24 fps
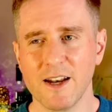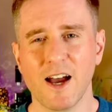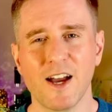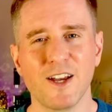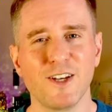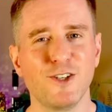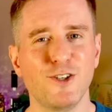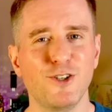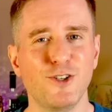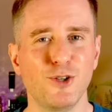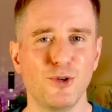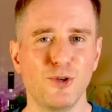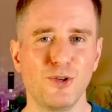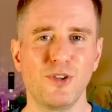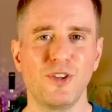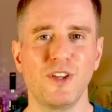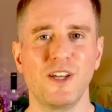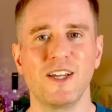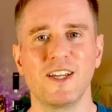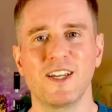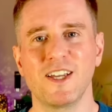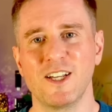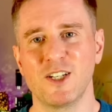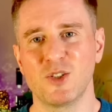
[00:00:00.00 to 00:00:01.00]
I do
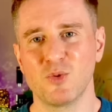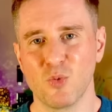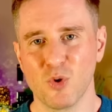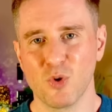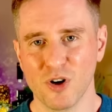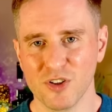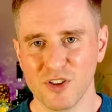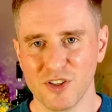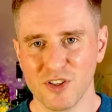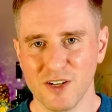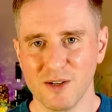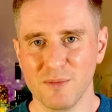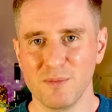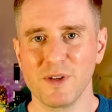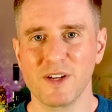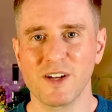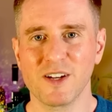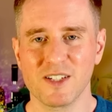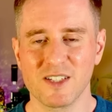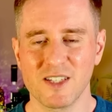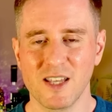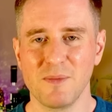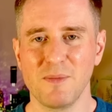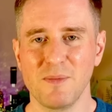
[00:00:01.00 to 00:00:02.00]
think it's worth it
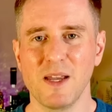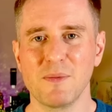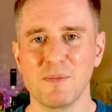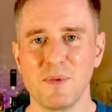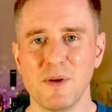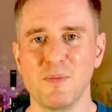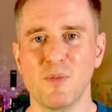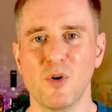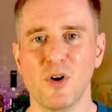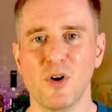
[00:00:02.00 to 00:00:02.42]
because they make me more